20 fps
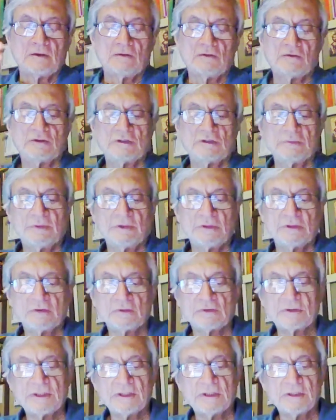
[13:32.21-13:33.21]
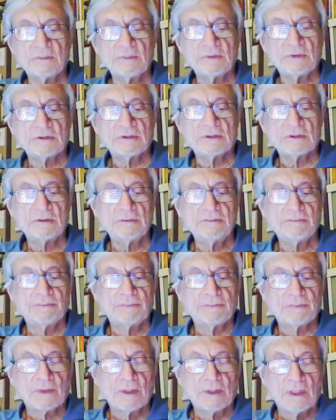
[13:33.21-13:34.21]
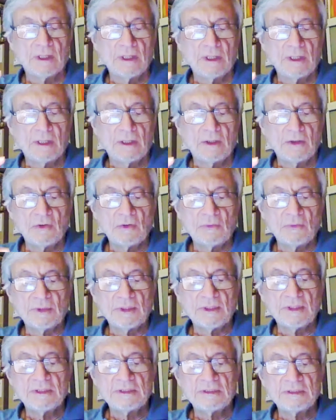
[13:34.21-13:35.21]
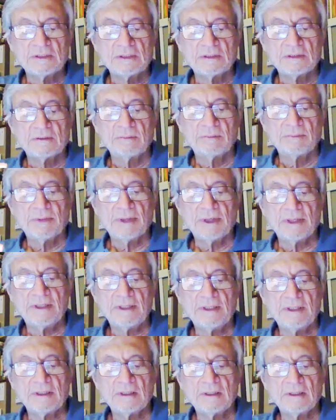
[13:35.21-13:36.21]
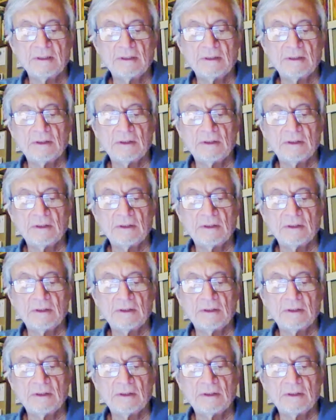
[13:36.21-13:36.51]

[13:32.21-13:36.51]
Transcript: First person or second person. Humeis, paidia,